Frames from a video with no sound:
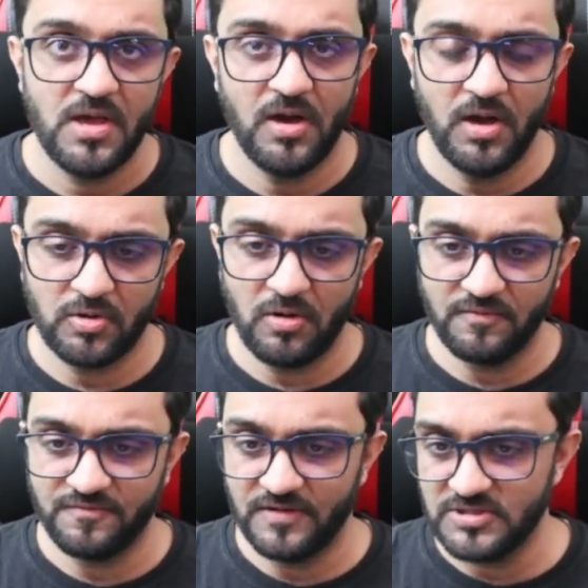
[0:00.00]
uh,
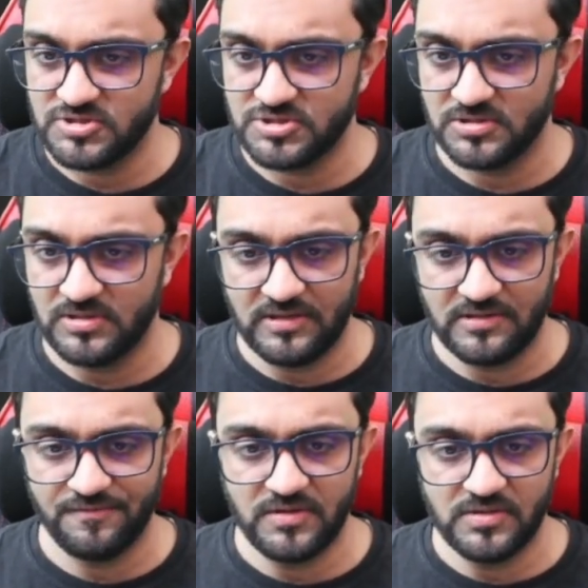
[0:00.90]
confidential
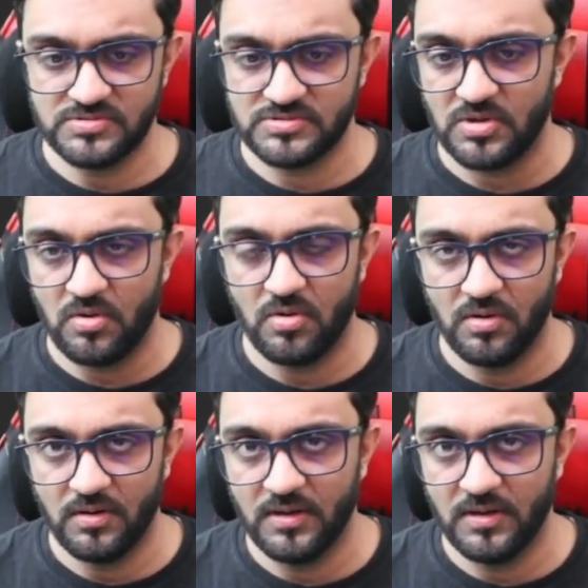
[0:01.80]
interviews or